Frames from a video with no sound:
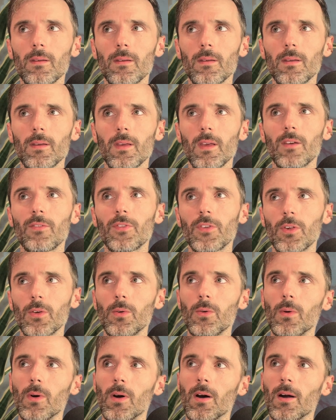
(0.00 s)
if
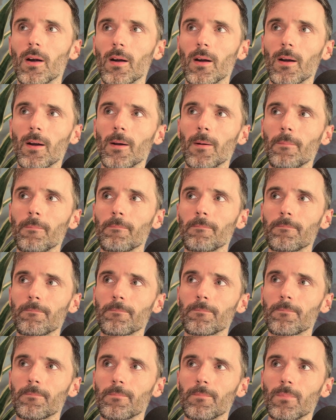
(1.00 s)
you are
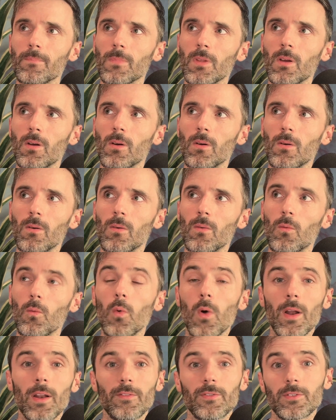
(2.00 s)

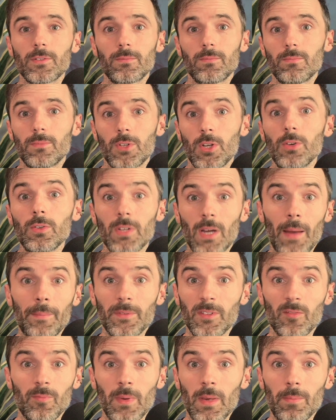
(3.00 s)
one of two
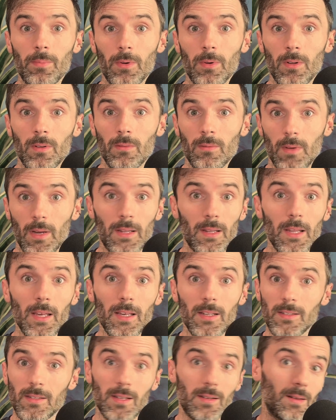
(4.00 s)
types of people, at
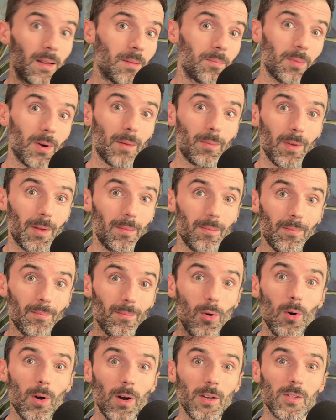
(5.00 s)
least, and probably
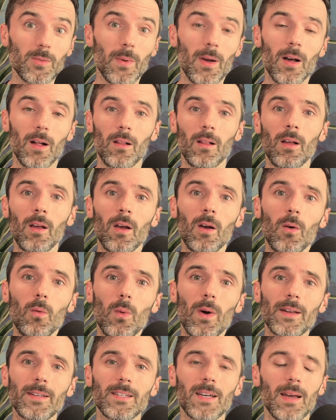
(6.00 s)
more as well.
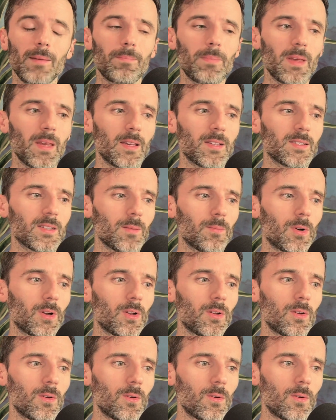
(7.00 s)
One type being someone
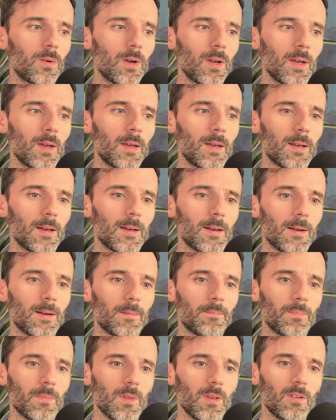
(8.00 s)
who
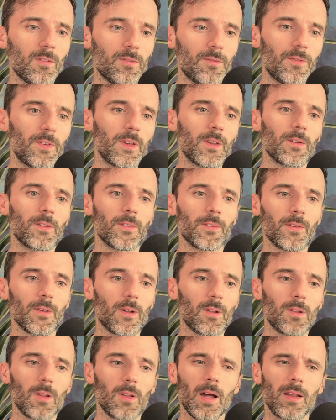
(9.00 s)
feels
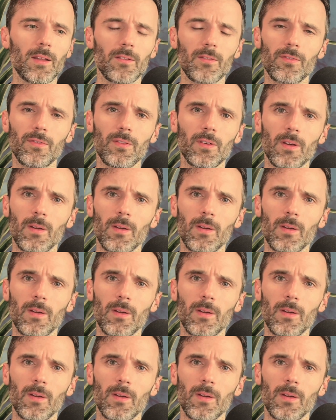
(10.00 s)
a lot of